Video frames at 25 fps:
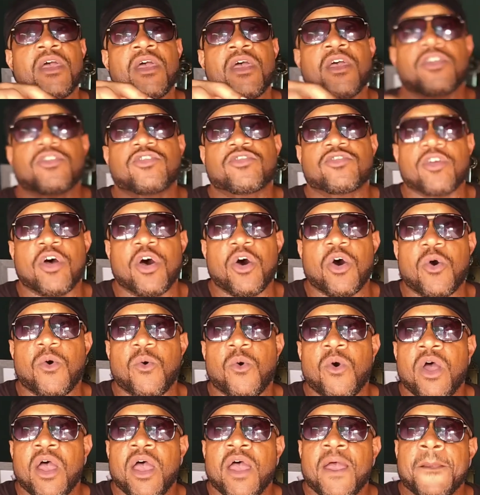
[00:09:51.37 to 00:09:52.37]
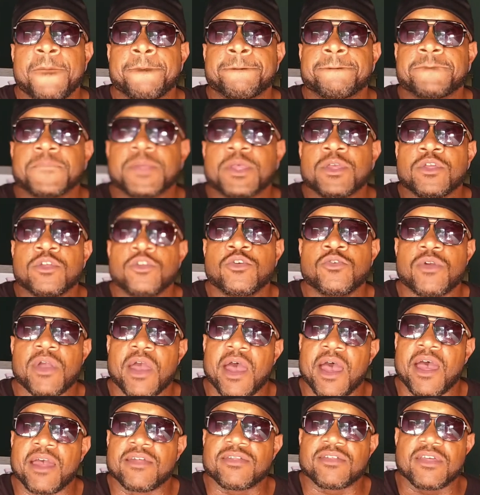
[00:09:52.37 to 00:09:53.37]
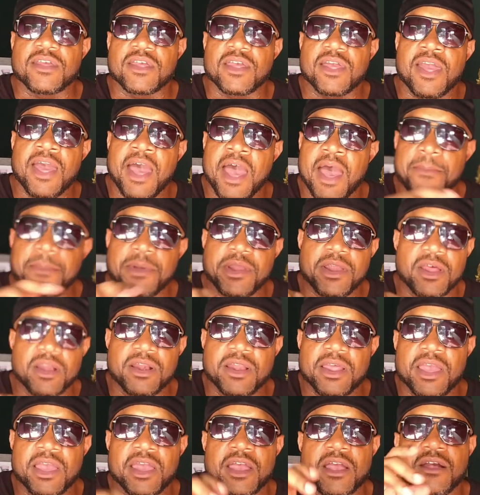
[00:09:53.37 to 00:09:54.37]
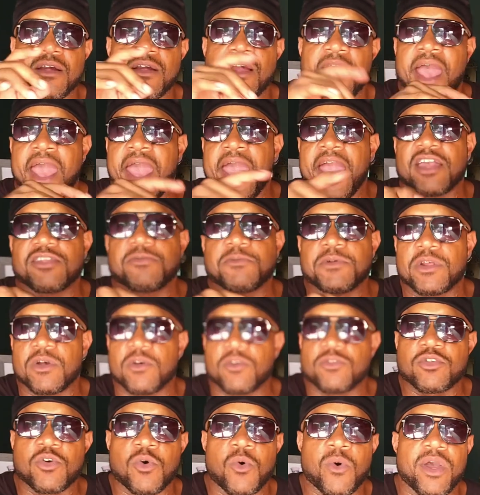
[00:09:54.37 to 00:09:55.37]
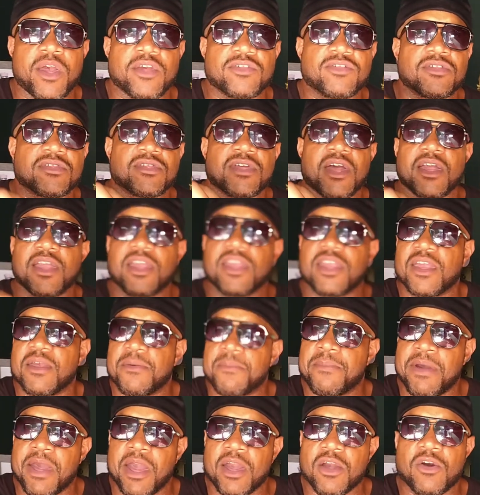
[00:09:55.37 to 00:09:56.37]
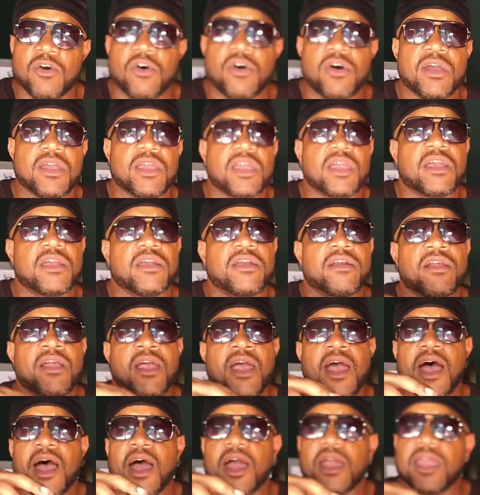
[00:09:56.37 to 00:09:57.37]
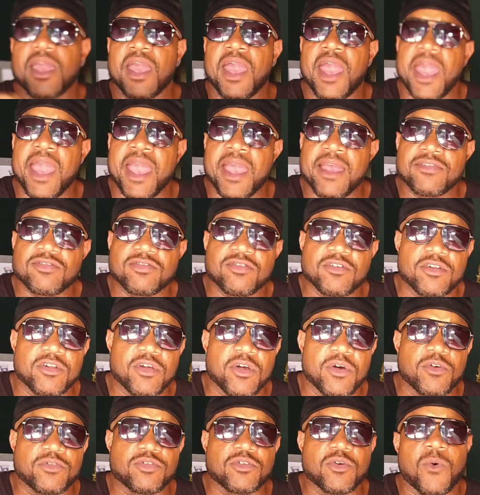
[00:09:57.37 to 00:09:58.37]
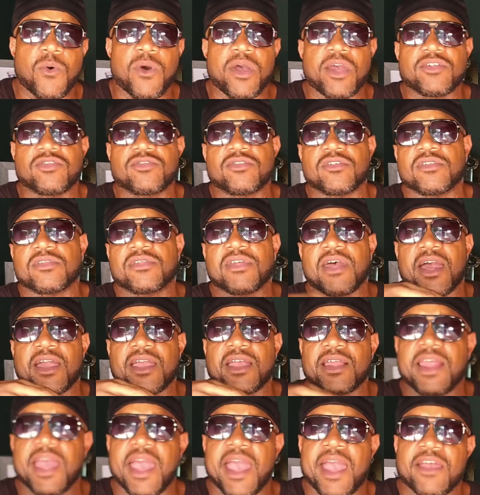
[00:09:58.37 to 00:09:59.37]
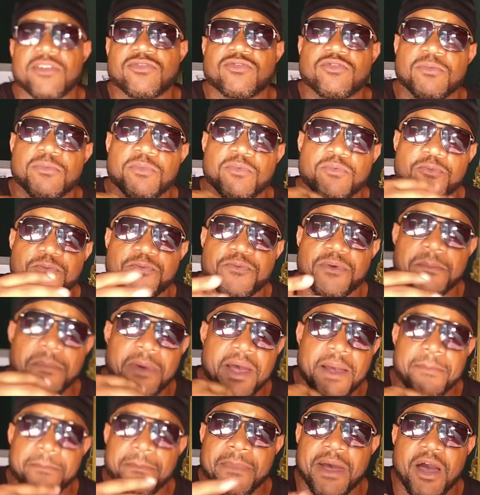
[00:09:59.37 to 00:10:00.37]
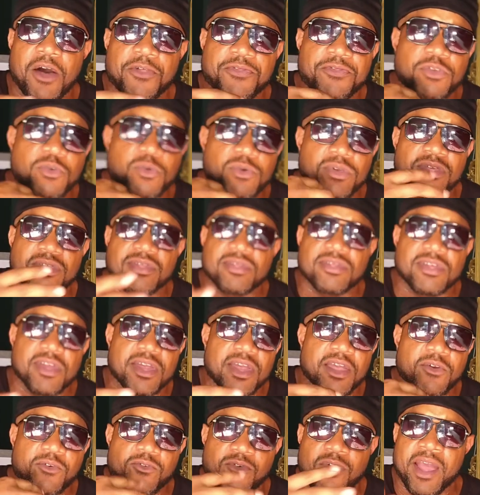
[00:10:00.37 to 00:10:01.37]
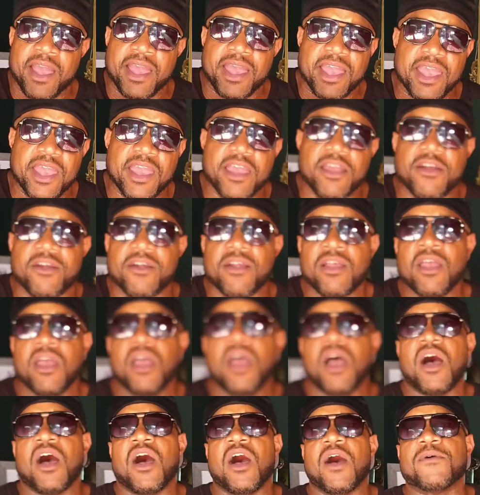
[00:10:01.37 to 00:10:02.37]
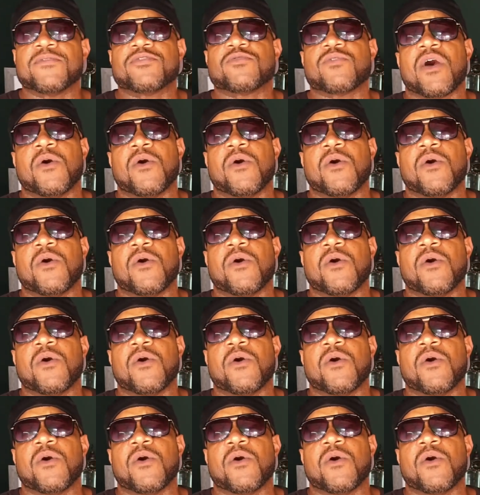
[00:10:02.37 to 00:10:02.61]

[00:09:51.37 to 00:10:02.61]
so you guys can comment under here, ask me those questions. I can get back on here. I can answer those questions. I can answer them from my mouth, and you can see it right here. So I